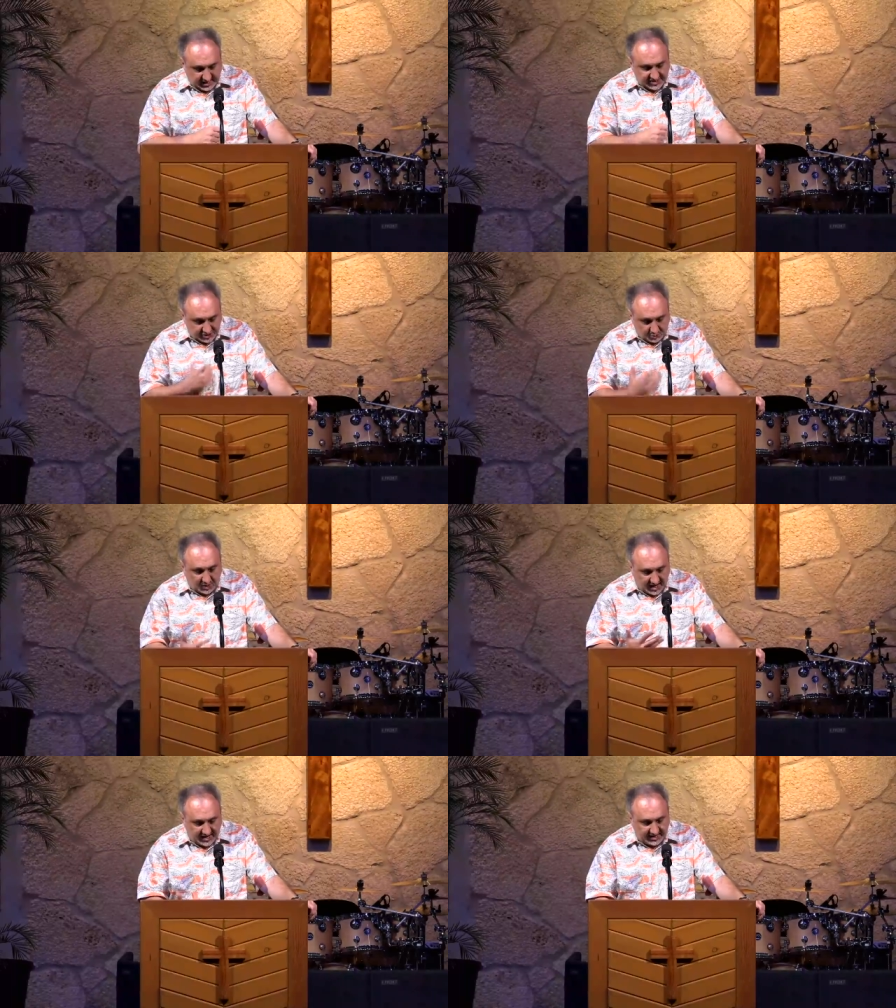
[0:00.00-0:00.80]
as to
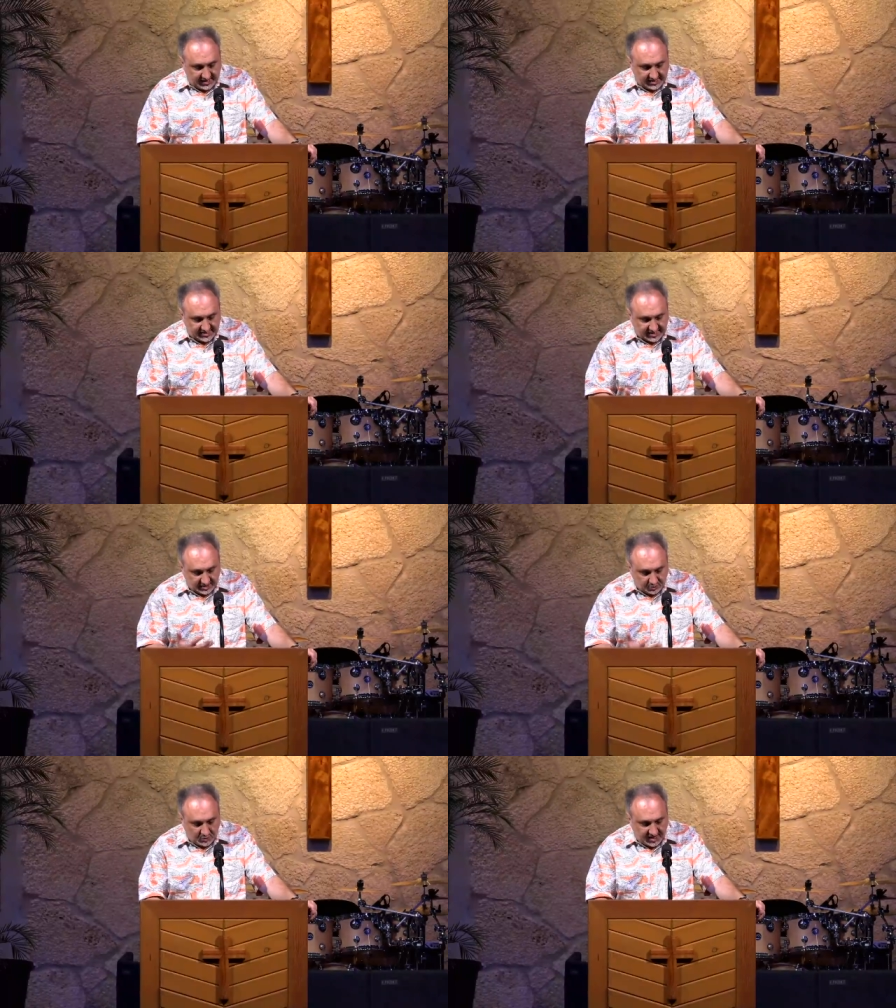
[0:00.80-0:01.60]
why it is
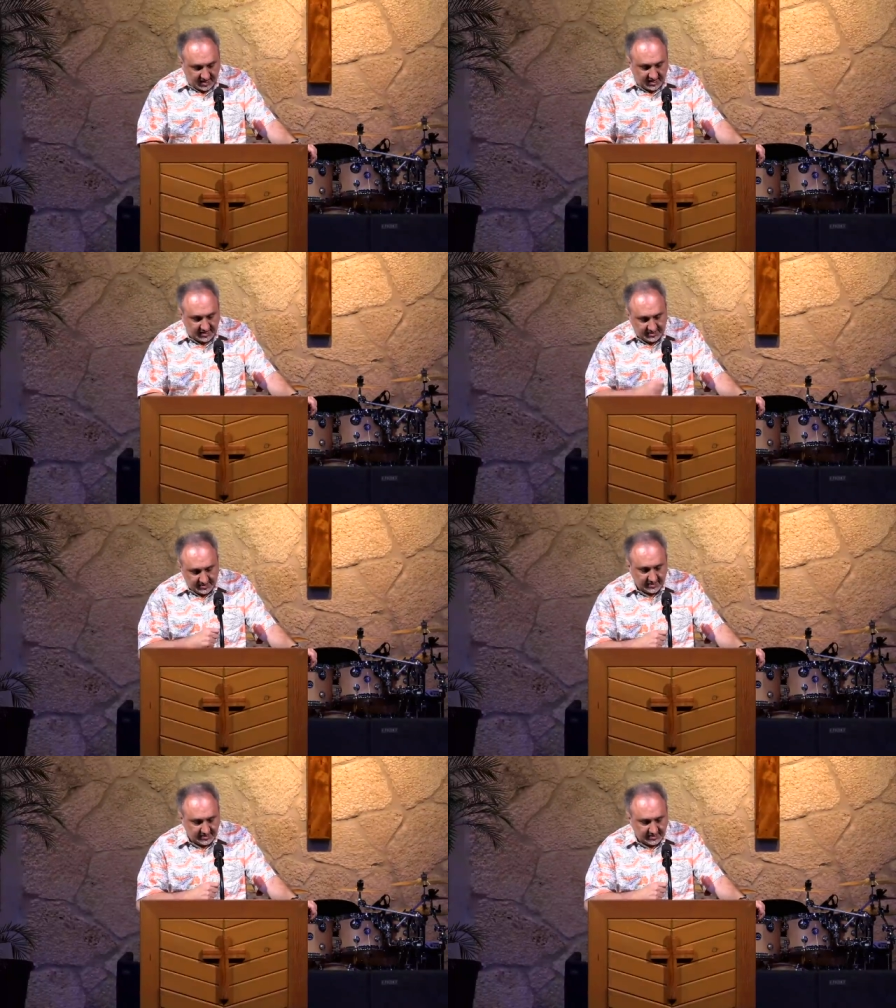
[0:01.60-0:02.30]
that we,